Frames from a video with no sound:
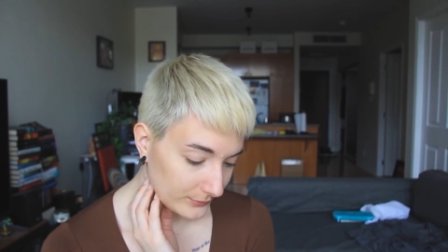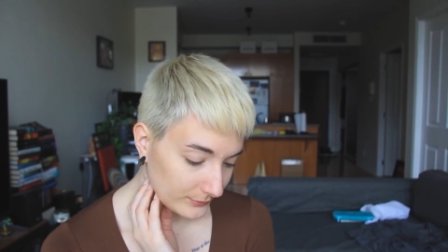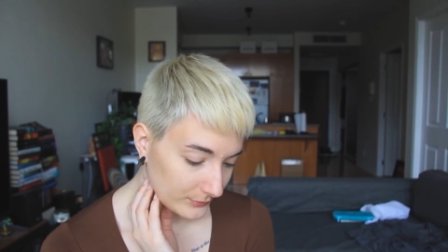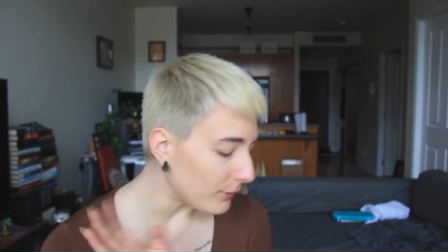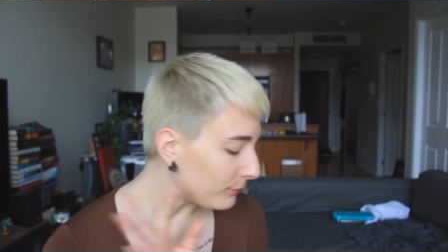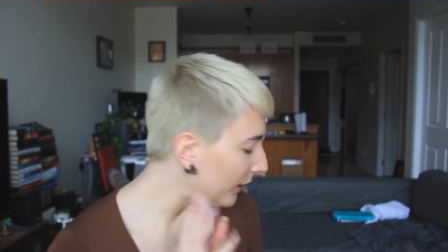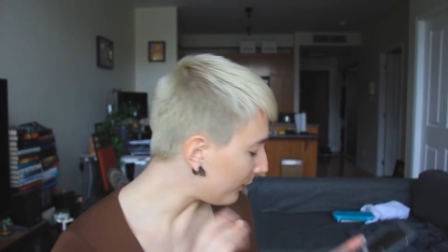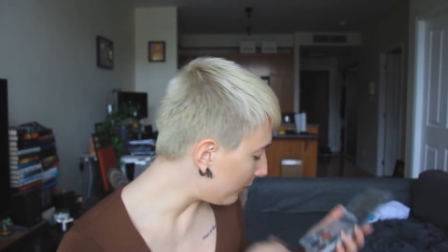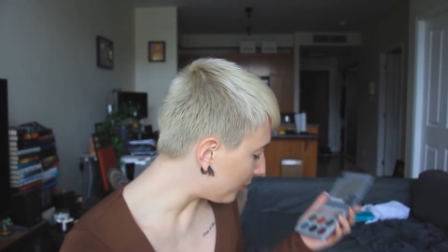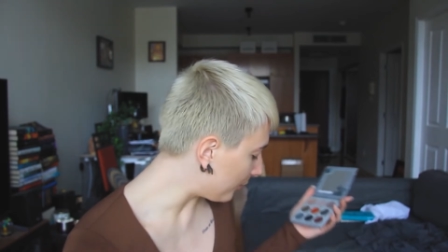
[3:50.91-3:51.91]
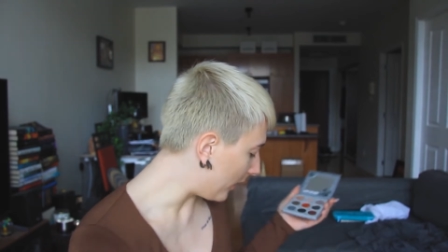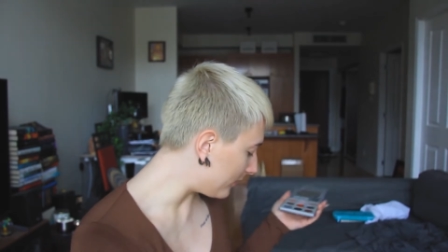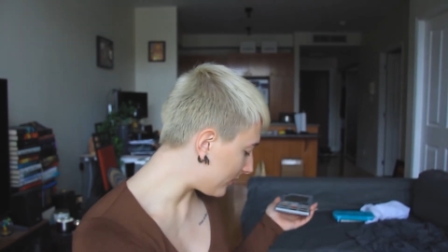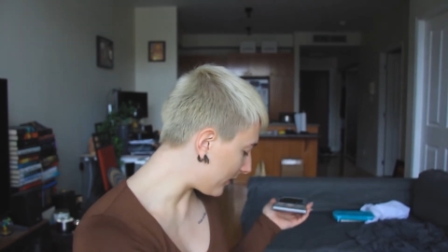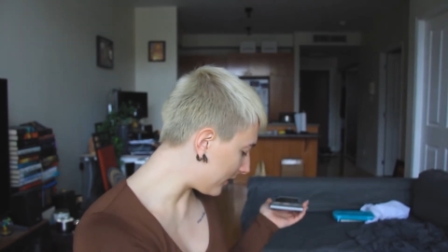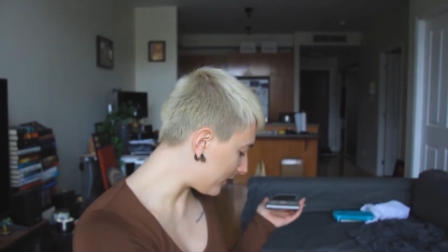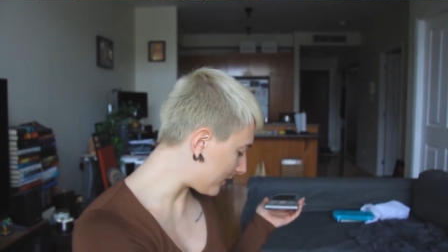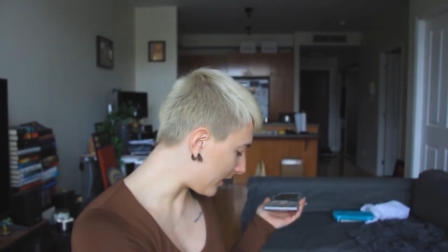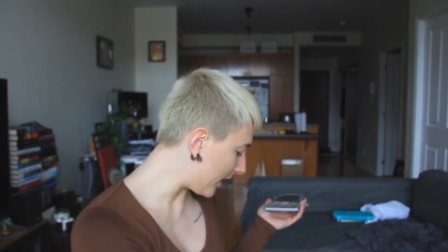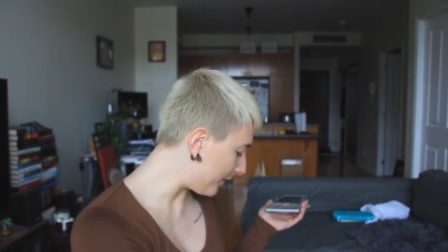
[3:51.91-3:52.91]
I'm gonna play around with the reds.
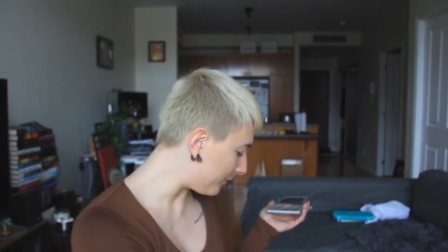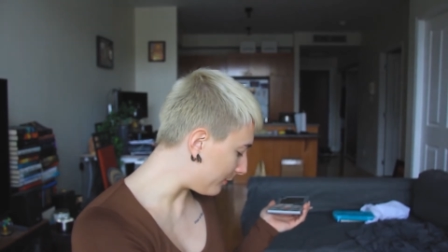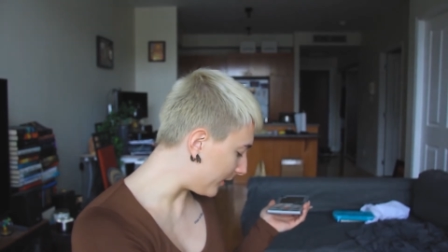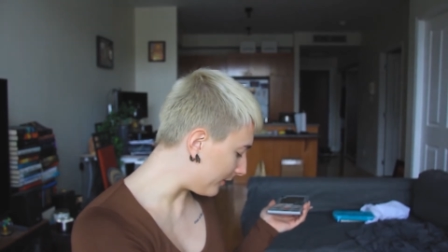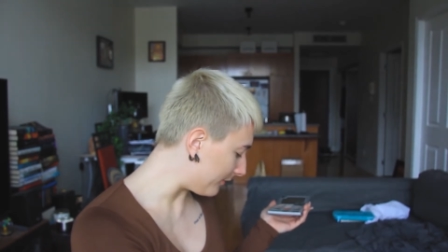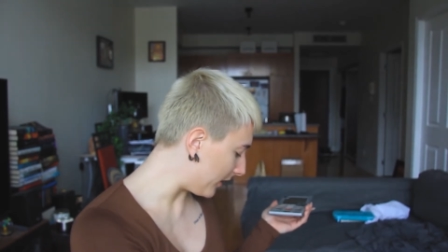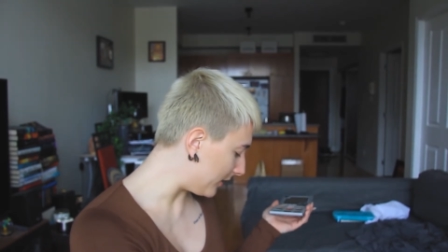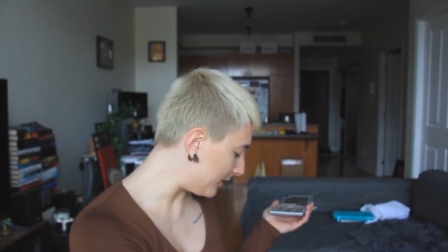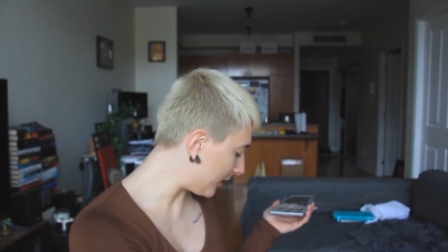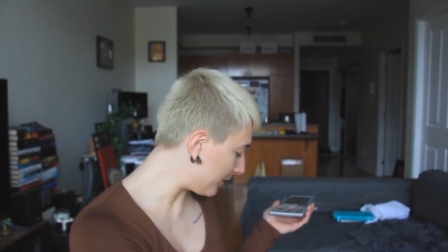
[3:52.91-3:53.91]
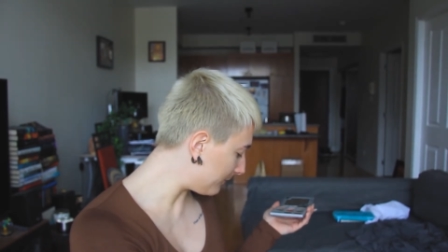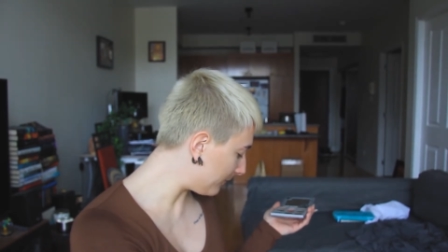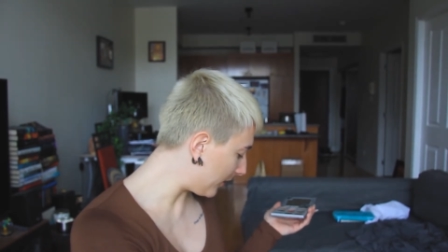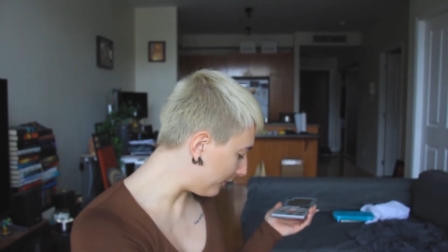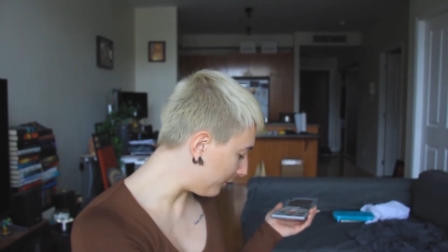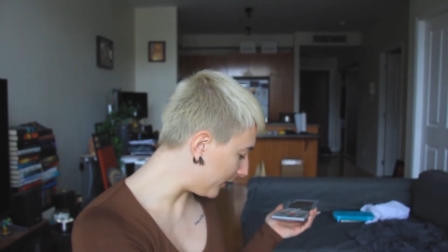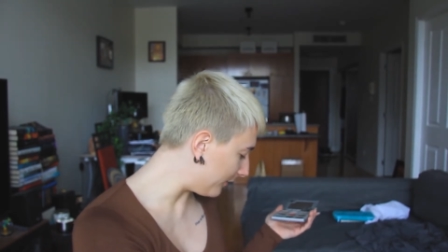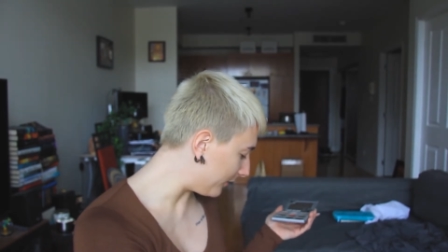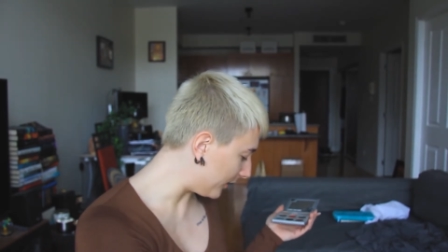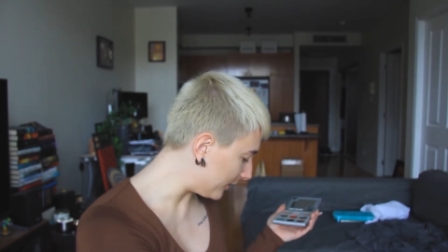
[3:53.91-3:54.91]
Let's, I have a bit of an idea. I have a bit
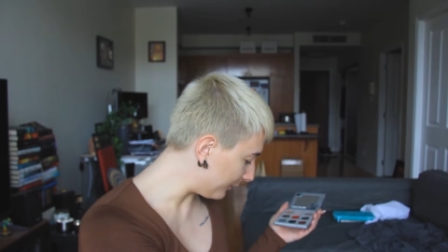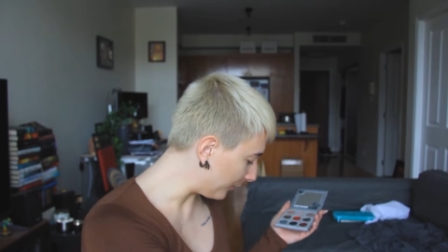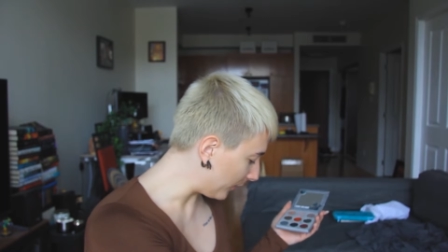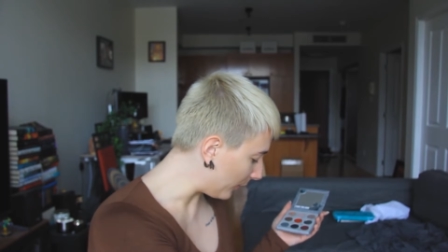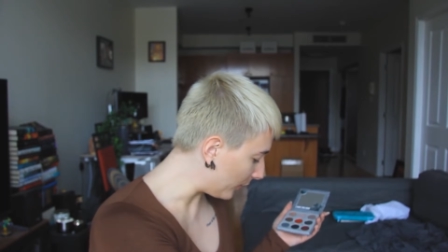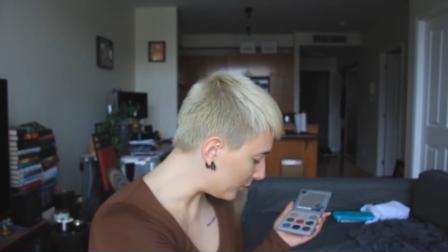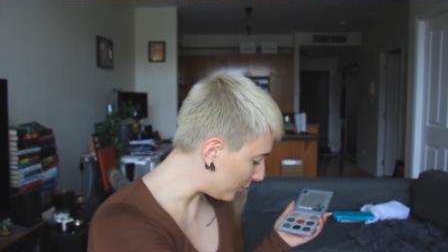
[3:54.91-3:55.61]
of an idea for what I wanna